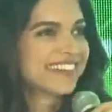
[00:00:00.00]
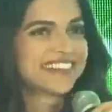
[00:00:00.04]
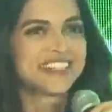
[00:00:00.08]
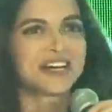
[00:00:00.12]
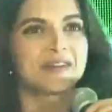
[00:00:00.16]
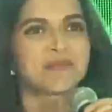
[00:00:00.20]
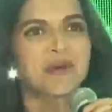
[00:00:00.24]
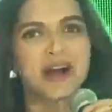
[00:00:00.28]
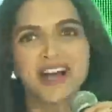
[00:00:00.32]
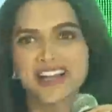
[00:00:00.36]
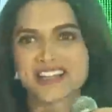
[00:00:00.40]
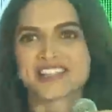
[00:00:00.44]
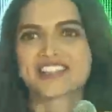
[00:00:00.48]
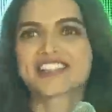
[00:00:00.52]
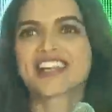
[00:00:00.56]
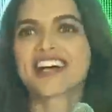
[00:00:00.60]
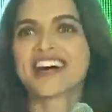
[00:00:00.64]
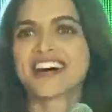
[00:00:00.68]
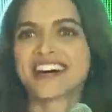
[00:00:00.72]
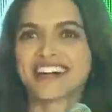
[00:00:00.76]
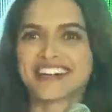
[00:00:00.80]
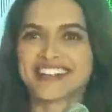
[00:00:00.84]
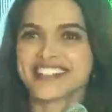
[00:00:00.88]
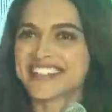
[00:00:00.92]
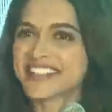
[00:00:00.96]

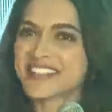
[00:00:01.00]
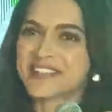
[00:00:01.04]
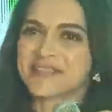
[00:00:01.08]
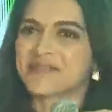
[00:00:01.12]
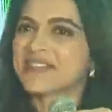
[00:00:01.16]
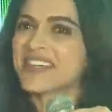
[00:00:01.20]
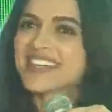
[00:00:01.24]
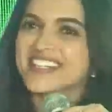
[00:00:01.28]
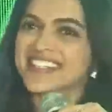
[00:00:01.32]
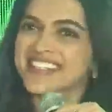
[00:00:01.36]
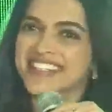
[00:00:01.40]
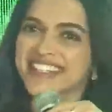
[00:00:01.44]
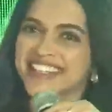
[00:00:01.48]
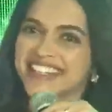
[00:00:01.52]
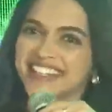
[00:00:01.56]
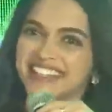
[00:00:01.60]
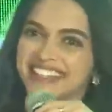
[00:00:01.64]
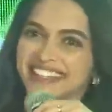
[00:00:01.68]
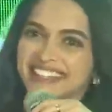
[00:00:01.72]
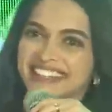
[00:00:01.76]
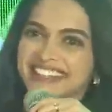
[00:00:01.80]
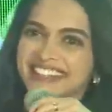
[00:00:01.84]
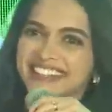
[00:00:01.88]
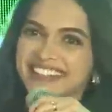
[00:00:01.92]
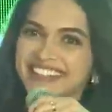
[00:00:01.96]
Tamasha, it's amazing.